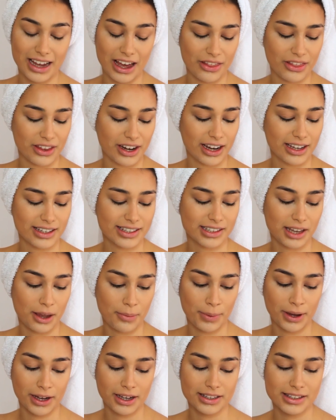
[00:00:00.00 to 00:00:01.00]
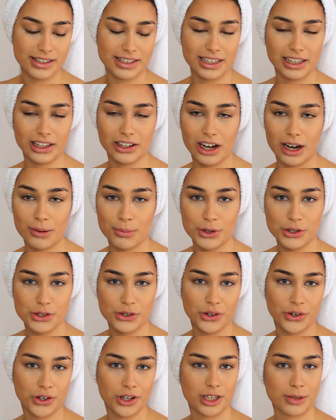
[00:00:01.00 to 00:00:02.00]
Now that I set my concealer, I'm
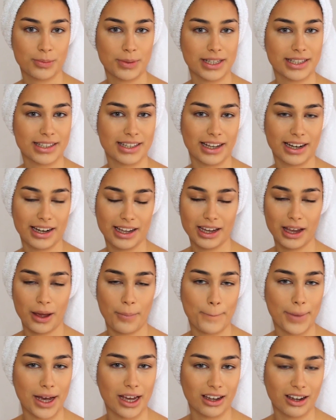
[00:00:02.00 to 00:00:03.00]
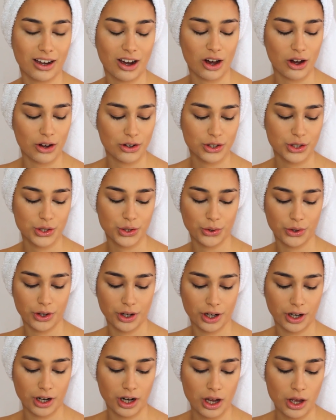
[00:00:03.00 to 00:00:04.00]
also going to be setting my
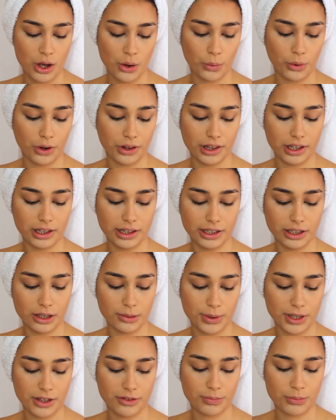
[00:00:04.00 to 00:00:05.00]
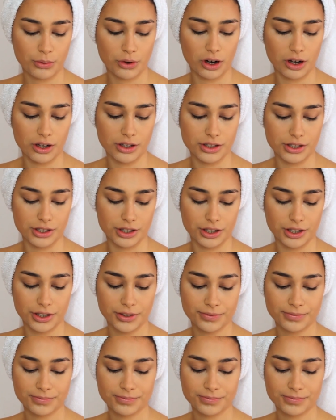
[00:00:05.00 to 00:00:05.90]
contour with a little bit of bronzer.